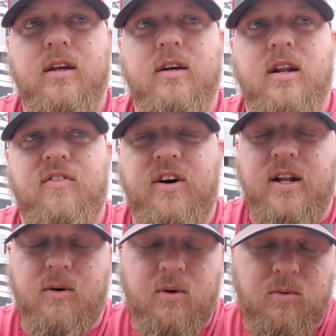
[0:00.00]
You got to
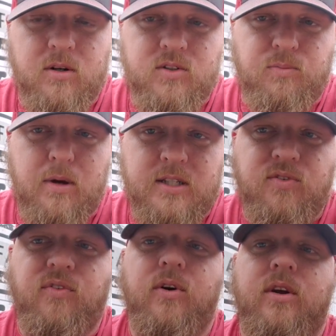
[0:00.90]
find out what works
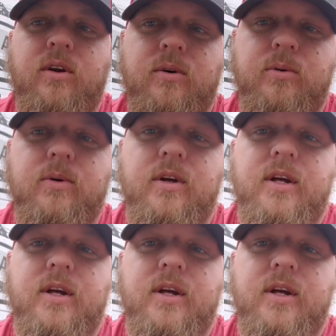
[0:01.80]
best for you,